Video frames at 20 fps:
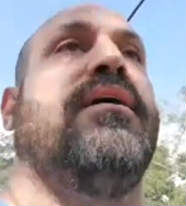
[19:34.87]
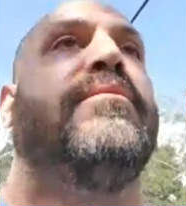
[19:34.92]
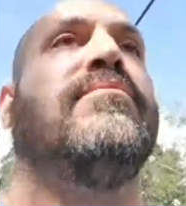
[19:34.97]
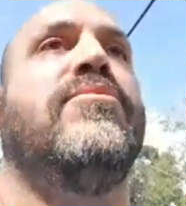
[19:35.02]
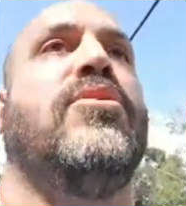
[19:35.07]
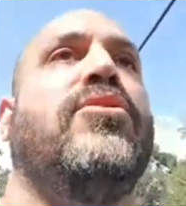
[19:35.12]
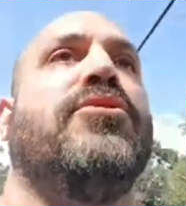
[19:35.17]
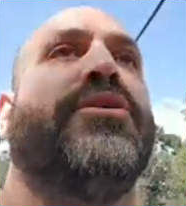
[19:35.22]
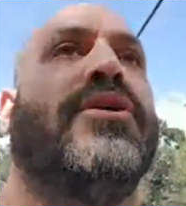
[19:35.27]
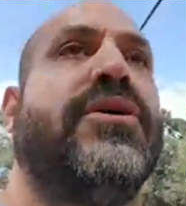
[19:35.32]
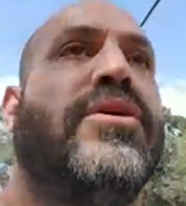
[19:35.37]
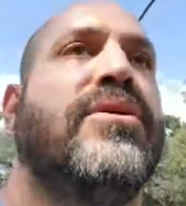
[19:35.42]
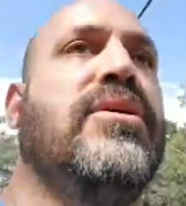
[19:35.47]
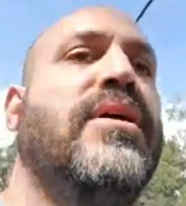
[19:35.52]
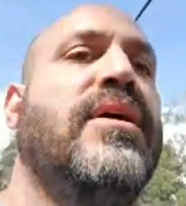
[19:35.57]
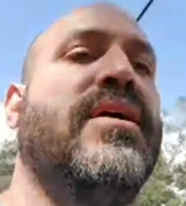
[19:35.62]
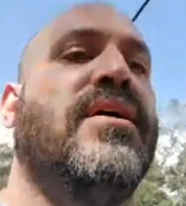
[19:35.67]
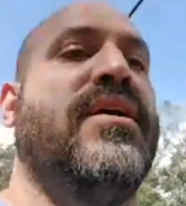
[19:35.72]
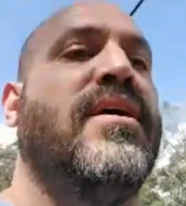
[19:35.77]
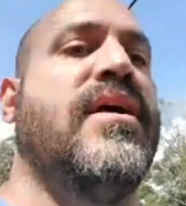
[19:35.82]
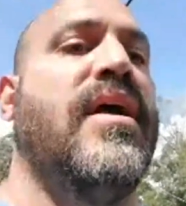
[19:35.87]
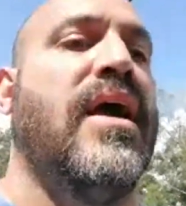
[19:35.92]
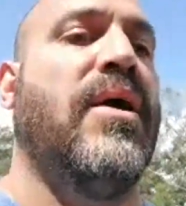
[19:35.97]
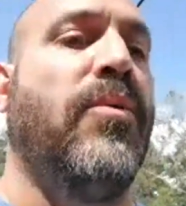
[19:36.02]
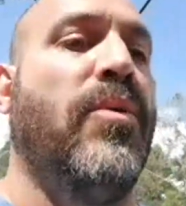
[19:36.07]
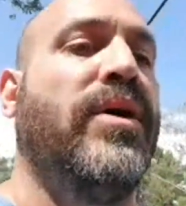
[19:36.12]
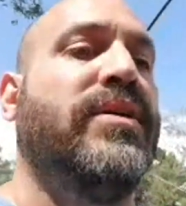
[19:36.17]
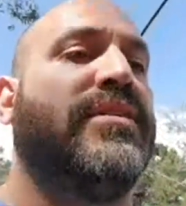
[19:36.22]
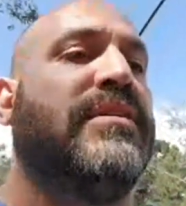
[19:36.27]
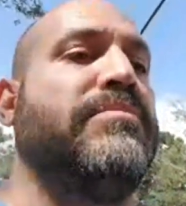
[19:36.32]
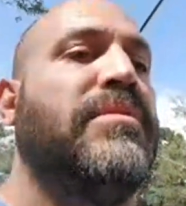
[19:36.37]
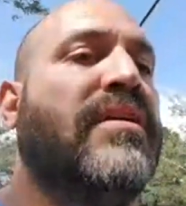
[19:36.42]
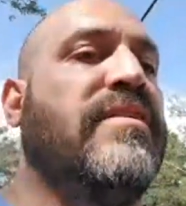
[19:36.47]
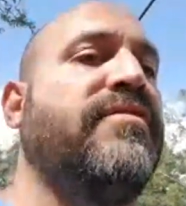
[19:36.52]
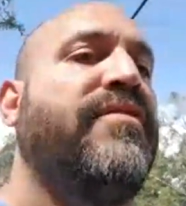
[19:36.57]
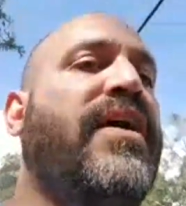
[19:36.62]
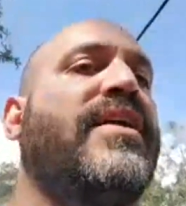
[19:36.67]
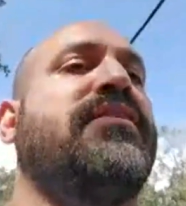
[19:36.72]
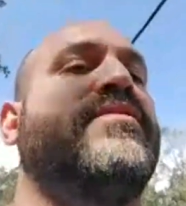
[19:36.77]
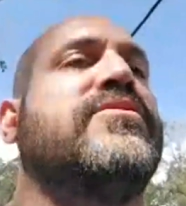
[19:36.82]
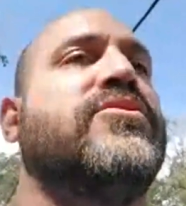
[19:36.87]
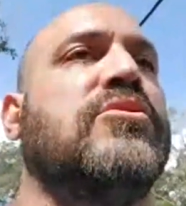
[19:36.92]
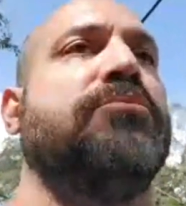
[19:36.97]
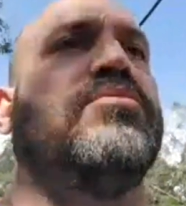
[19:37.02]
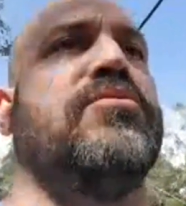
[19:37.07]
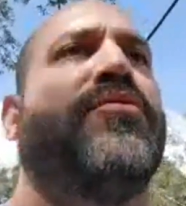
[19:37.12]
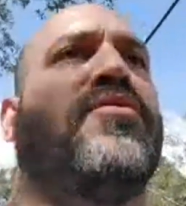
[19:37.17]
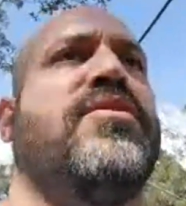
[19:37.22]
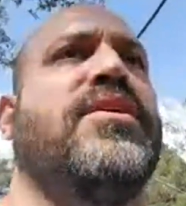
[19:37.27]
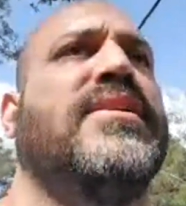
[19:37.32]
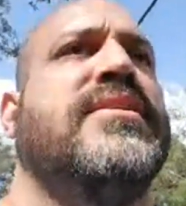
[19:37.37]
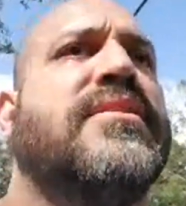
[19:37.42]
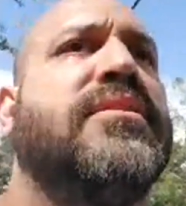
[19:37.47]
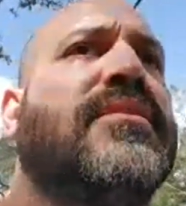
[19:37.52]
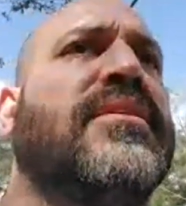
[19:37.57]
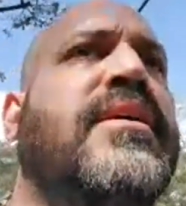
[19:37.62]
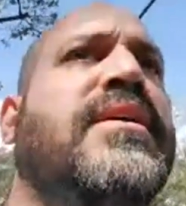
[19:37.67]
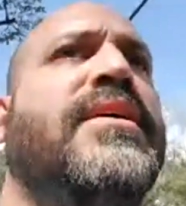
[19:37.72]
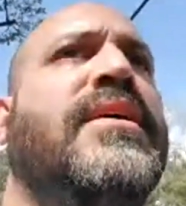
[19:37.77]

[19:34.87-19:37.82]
Although I was a big fan of the Super Friends,